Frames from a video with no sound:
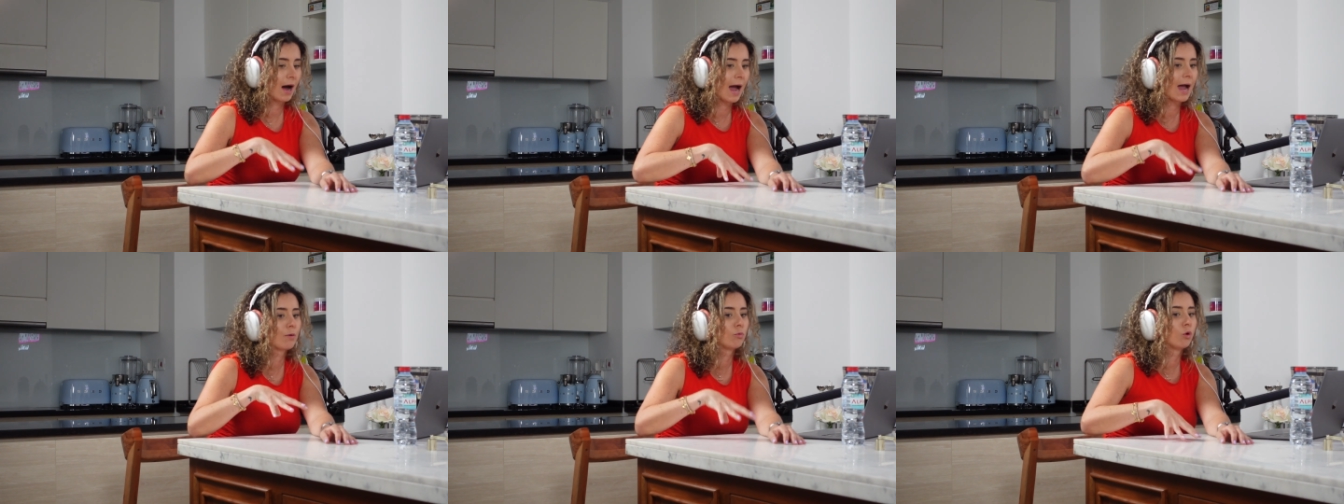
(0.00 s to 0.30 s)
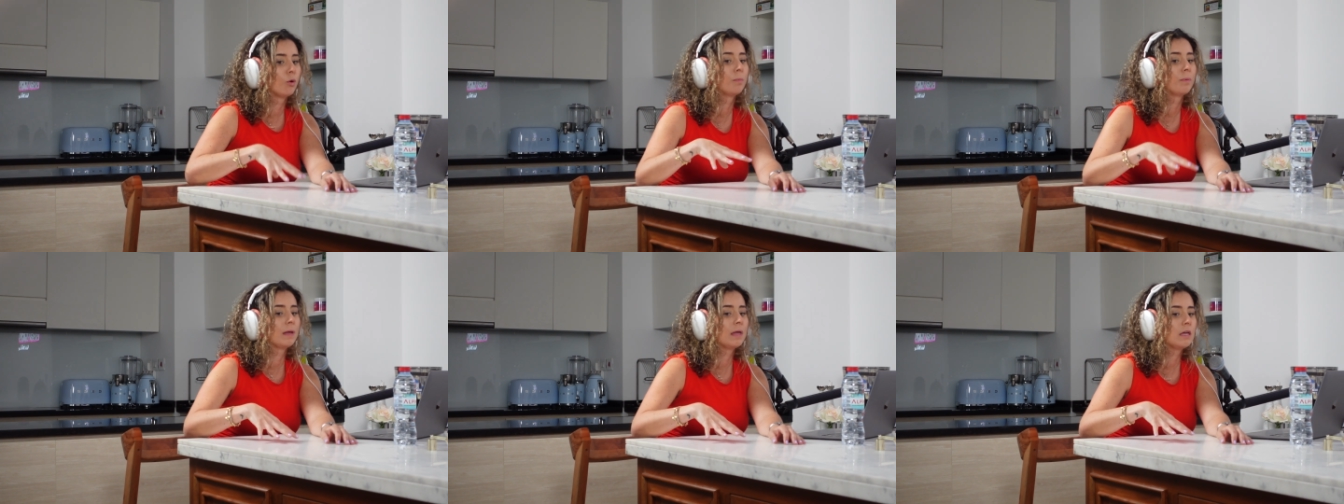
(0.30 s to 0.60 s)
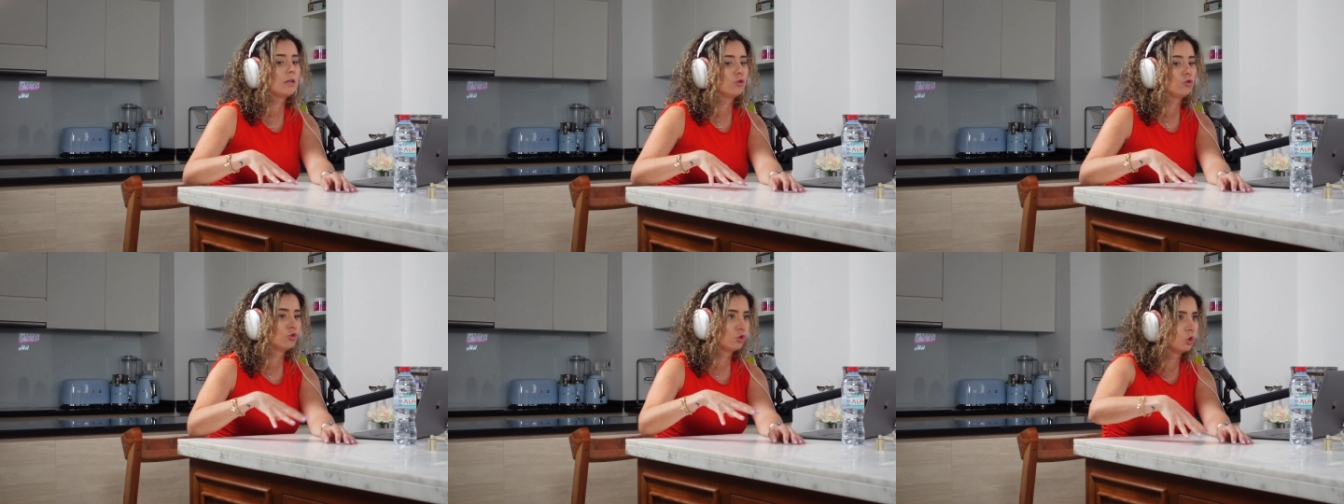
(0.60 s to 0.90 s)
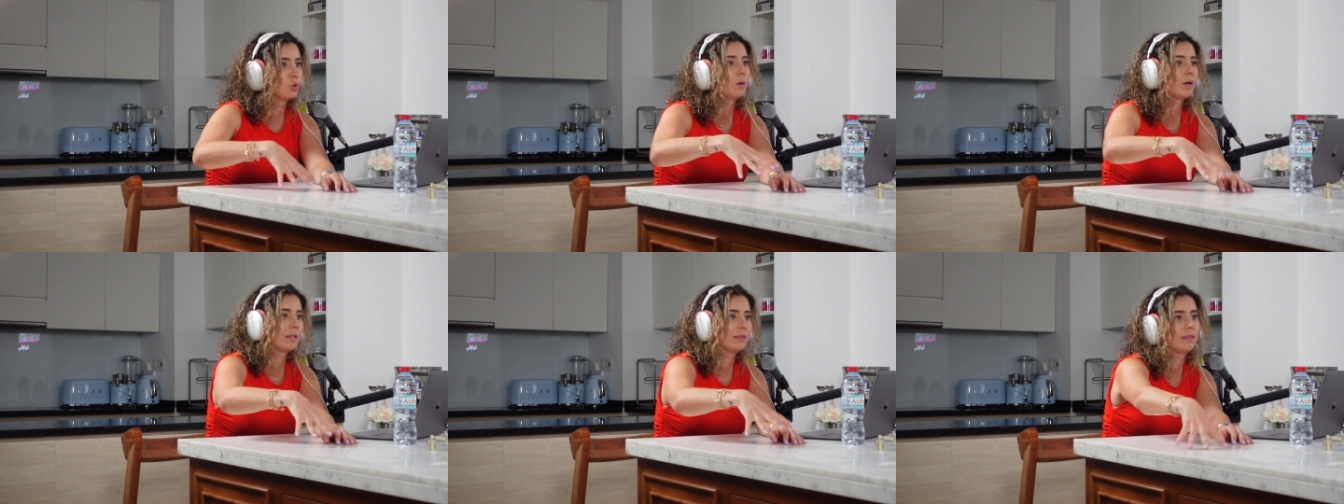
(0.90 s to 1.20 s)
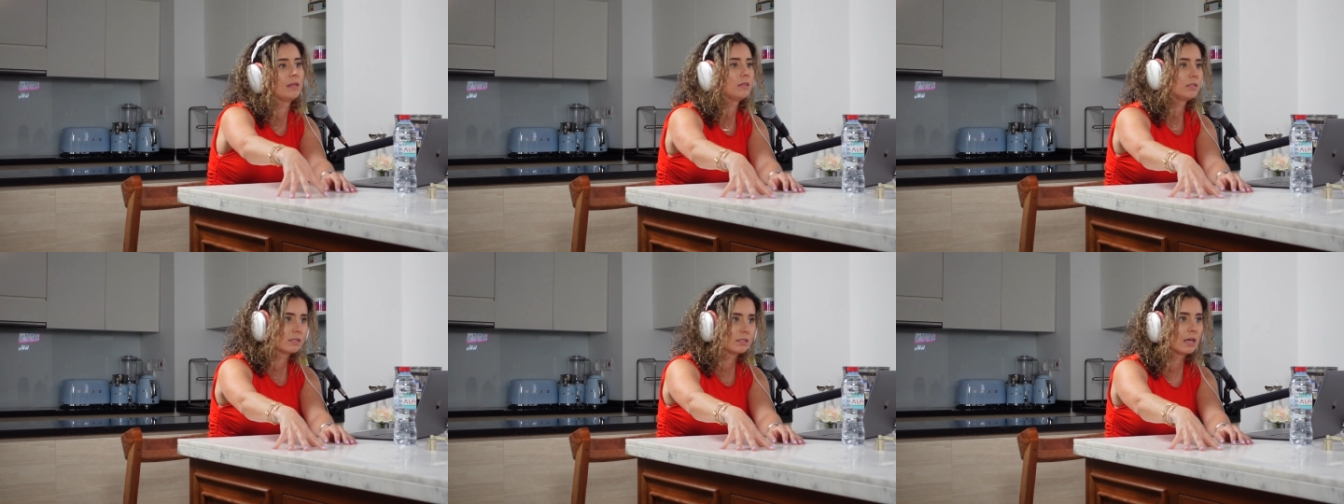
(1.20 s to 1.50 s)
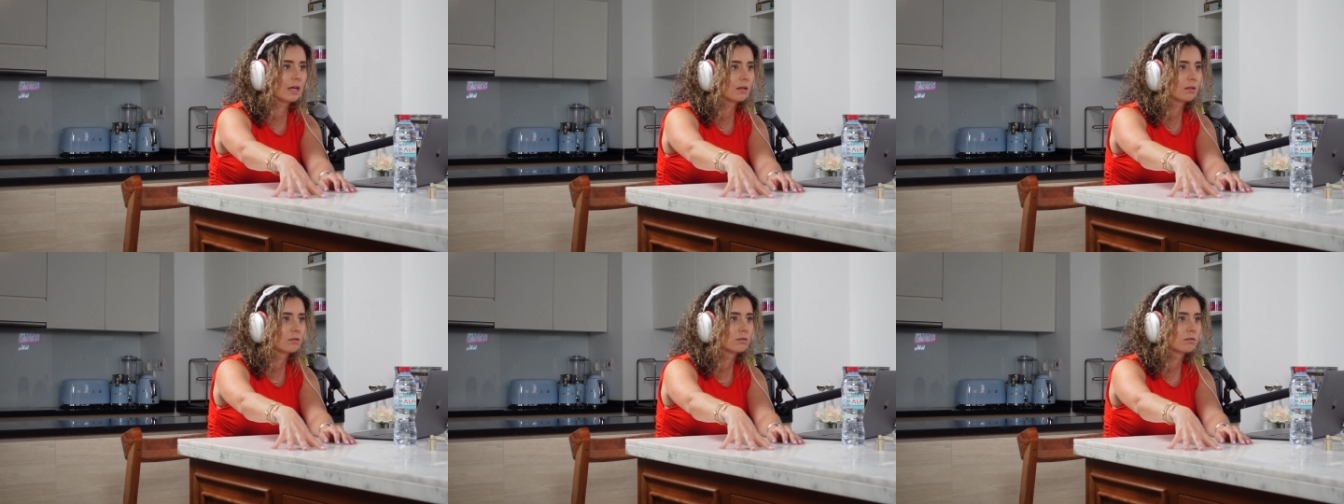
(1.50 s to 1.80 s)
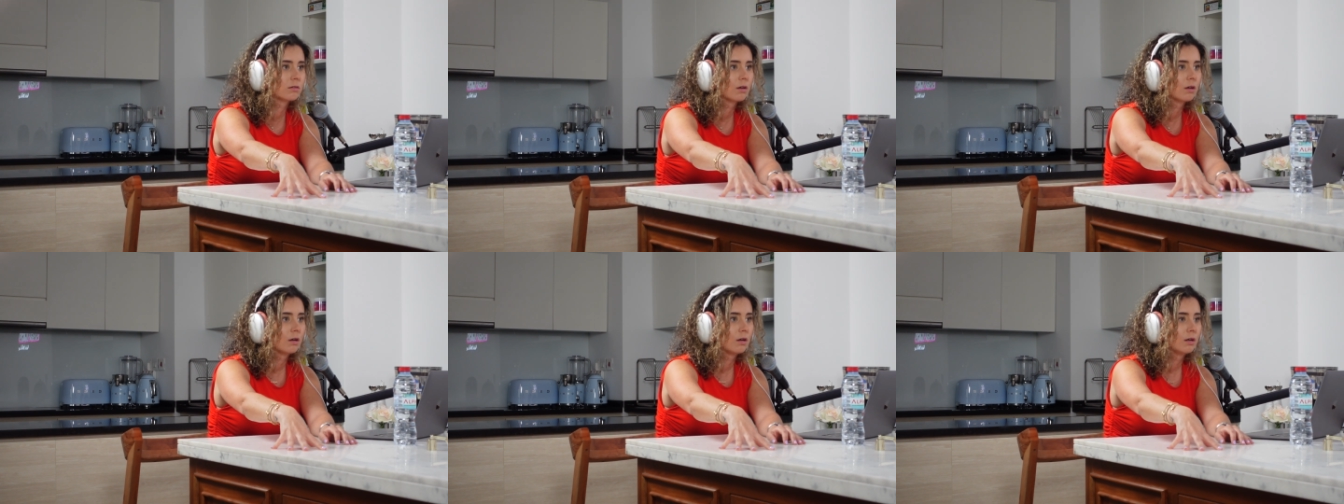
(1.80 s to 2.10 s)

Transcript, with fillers: I will be doing these things?